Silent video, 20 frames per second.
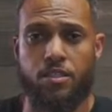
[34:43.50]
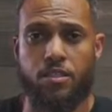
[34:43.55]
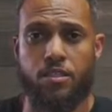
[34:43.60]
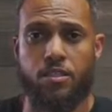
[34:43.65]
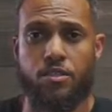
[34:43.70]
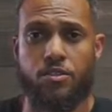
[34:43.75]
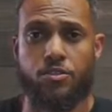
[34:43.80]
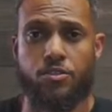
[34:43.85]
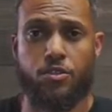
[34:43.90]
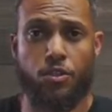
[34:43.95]

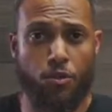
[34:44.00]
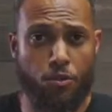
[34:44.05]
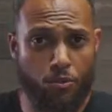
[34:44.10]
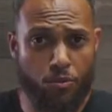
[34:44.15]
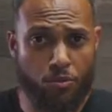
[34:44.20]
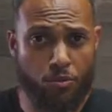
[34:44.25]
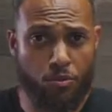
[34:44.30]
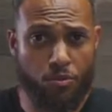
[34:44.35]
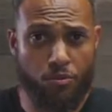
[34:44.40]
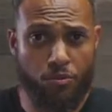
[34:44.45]
So
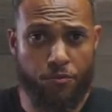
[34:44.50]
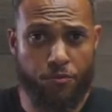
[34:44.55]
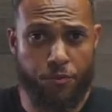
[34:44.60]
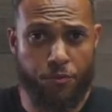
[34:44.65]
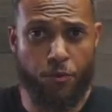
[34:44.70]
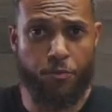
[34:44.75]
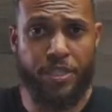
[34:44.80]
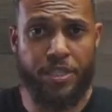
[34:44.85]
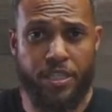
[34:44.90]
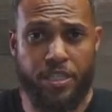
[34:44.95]
for
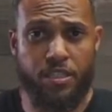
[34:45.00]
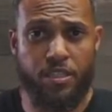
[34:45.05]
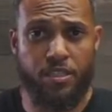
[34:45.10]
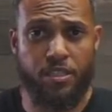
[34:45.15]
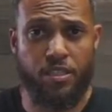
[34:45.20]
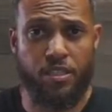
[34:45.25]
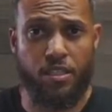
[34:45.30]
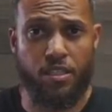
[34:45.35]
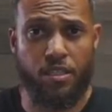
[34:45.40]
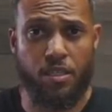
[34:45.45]
me,
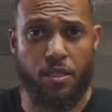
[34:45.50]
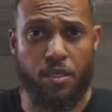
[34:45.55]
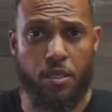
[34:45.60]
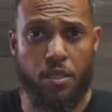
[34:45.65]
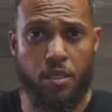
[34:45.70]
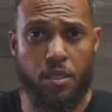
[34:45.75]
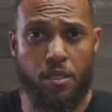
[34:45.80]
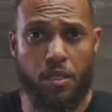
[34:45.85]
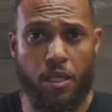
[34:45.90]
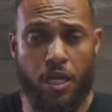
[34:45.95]

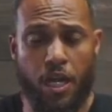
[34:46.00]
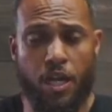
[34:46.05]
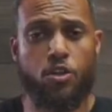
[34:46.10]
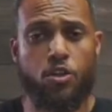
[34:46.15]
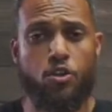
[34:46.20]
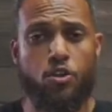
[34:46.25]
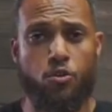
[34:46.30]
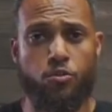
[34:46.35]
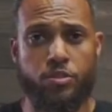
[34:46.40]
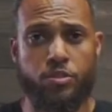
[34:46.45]
I
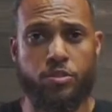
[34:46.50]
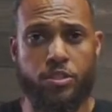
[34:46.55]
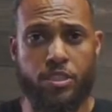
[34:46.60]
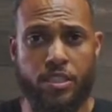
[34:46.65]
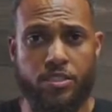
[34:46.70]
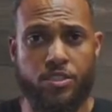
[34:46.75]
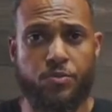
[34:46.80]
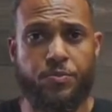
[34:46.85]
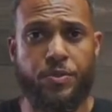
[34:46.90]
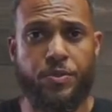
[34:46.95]
own guns
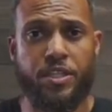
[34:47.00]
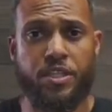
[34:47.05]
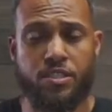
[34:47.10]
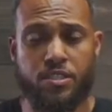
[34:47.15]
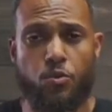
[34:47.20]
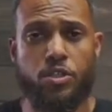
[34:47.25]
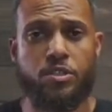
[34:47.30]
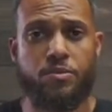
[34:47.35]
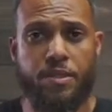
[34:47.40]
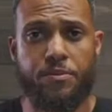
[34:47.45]
because I want
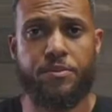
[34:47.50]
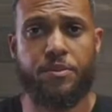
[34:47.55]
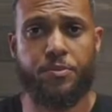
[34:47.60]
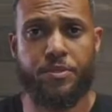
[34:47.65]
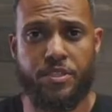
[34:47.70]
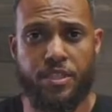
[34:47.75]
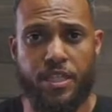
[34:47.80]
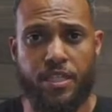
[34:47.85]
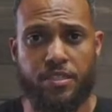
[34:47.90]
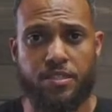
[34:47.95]
to be able to
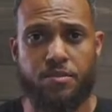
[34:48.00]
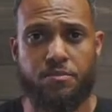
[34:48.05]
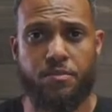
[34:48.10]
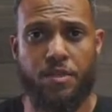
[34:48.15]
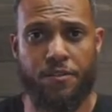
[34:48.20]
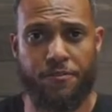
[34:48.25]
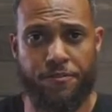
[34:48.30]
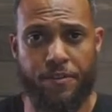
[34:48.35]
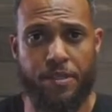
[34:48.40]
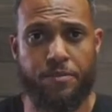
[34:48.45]
protect my
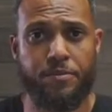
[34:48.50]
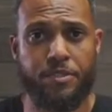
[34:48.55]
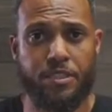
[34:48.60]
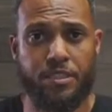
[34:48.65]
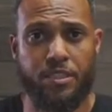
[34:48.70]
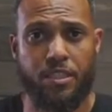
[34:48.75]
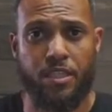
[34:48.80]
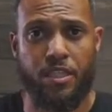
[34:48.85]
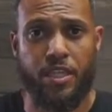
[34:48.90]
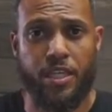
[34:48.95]
family.
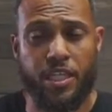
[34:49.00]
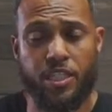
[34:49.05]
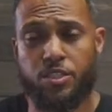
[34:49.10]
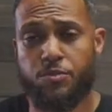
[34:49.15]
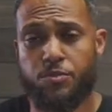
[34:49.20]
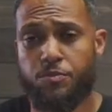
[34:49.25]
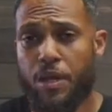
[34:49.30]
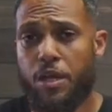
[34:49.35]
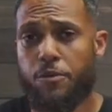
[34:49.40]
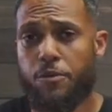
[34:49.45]
It is
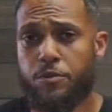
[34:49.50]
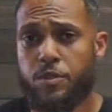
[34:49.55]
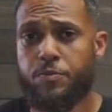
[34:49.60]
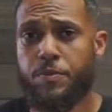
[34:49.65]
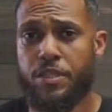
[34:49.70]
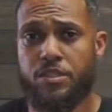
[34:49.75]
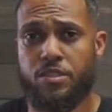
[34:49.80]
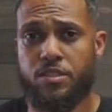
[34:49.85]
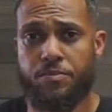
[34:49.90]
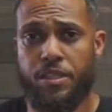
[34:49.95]
my
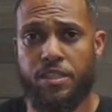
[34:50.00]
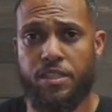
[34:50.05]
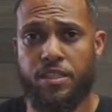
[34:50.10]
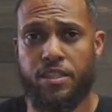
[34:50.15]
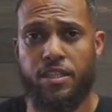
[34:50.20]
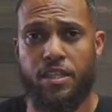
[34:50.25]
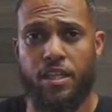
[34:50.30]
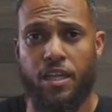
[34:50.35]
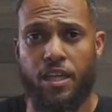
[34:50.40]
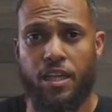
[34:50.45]
responsibility
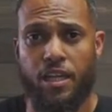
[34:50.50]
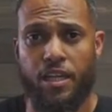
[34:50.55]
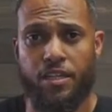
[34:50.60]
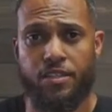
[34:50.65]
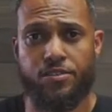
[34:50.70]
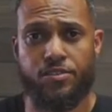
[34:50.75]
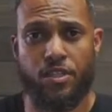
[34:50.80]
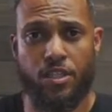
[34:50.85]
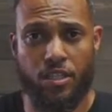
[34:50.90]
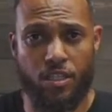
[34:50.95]

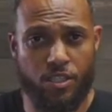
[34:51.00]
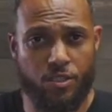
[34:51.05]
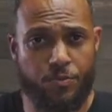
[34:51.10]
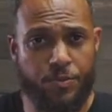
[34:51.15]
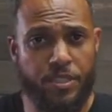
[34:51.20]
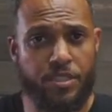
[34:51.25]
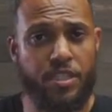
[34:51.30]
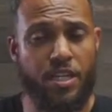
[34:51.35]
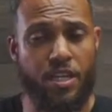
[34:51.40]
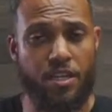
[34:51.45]
as a
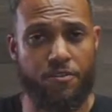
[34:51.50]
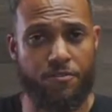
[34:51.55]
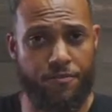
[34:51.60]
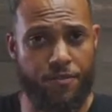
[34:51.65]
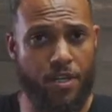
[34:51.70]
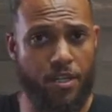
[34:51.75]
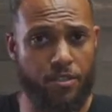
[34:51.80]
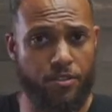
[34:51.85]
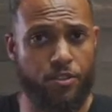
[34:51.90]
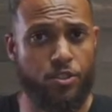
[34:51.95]
husband and a
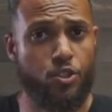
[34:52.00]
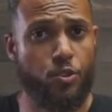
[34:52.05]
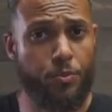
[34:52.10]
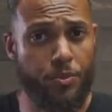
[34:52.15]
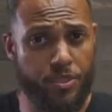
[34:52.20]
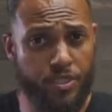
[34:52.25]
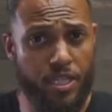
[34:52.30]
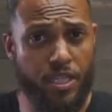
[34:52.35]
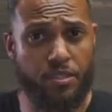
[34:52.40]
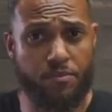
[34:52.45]
father to
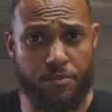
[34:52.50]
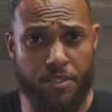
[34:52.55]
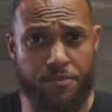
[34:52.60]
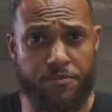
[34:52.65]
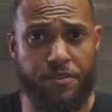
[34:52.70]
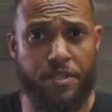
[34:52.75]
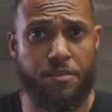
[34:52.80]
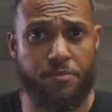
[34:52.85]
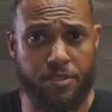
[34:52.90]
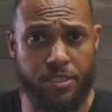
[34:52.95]
protect my
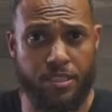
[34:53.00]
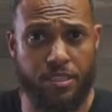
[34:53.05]
family.